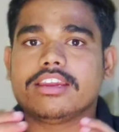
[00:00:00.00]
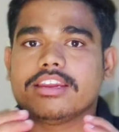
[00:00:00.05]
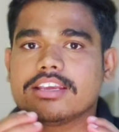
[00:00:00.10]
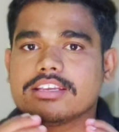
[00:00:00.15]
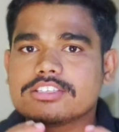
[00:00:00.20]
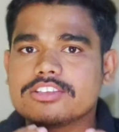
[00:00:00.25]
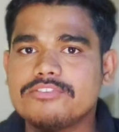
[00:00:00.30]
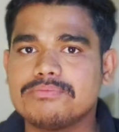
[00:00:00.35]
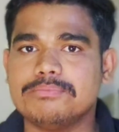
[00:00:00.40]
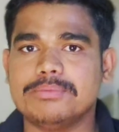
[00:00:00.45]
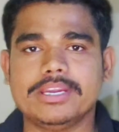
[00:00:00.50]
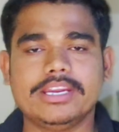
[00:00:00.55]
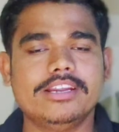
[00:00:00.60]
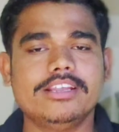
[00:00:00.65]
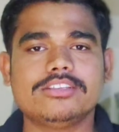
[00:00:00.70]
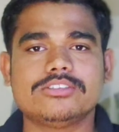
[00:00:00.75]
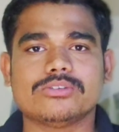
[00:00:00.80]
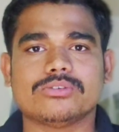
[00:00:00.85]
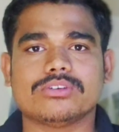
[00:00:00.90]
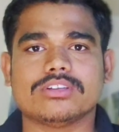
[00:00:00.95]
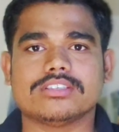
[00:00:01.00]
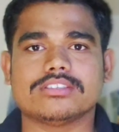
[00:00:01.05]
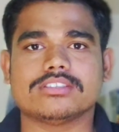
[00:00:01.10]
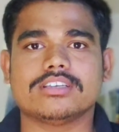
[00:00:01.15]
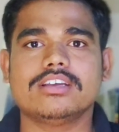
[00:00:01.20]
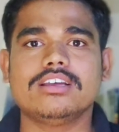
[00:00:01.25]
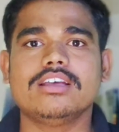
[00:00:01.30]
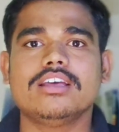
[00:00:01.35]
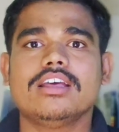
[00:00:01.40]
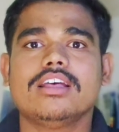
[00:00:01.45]
In case of
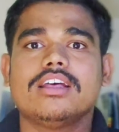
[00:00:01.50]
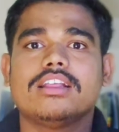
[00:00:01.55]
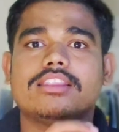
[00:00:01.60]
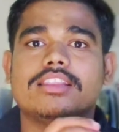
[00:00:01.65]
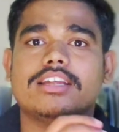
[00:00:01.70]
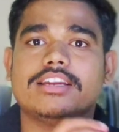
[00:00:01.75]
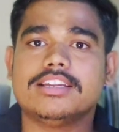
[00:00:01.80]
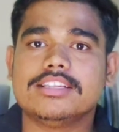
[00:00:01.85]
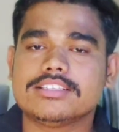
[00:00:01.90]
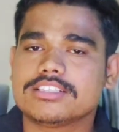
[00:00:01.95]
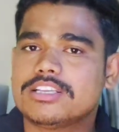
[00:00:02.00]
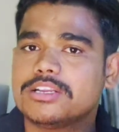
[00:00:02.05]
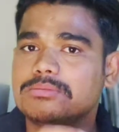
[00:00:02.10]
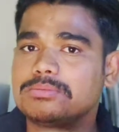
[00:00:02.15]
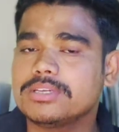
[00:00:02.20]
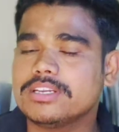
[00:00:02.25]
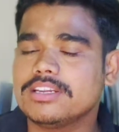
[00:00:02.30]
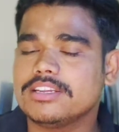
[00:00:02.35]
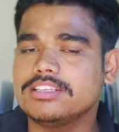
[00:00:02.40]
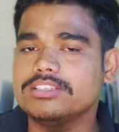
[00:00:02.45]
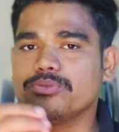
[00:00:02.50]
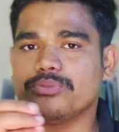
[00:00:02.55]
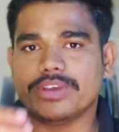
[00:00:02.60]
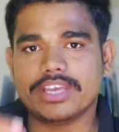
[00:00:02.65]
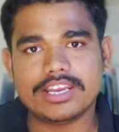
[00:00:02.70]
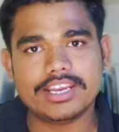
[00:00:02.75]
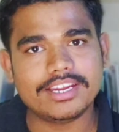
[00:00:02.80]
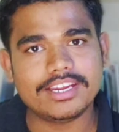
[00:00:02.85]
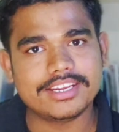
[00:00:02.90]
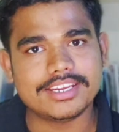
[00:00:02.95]
Chourasia, the description is
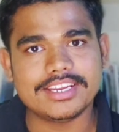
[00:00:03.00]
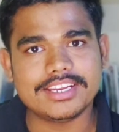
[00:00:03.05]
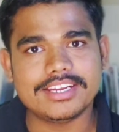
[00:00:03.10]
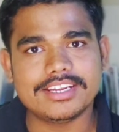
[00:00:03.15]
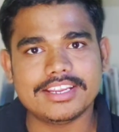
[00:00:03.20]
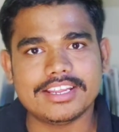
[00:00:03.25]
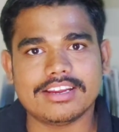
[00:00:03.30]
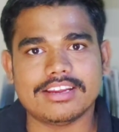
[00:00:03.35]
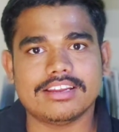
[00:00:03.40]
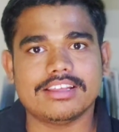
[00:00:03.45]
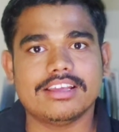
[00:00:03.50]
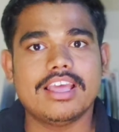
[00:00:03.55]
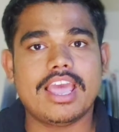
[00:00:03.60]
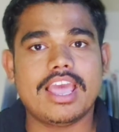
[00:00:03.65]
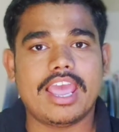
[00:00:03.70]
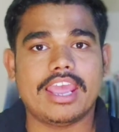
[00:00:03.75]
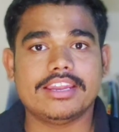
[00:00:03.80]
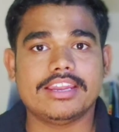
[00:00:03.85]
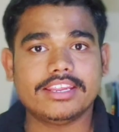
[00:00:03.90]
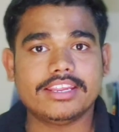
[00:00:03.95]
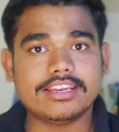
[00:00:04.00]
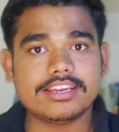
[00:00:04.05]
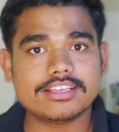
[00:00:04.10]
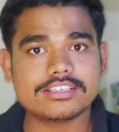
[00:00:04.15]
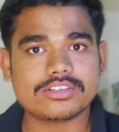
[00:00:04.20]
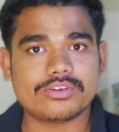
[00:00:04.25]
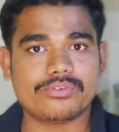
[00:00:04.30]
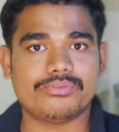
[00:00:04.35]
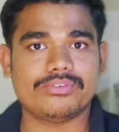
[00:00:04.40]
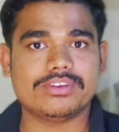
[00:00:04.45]
very detailed, and in
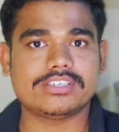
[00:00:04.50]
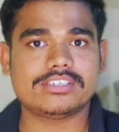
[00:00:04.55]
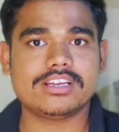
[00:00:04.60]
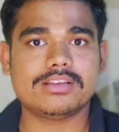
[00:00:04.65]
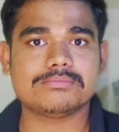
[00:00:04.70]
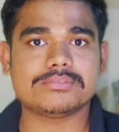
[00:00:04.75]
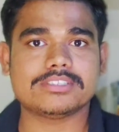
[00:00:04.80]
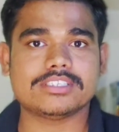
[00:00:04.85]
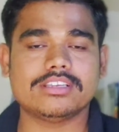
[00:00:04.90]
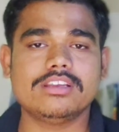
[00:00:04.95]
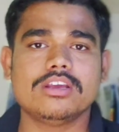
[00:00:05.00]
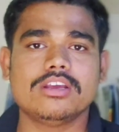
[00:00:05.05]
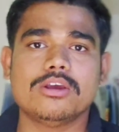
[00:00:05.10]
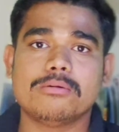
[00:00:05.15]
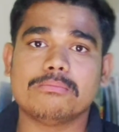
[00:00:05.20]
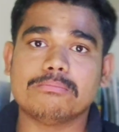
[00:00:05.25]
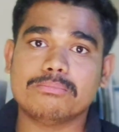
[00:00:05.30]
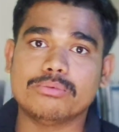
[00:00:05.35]
case of Vishram Singh,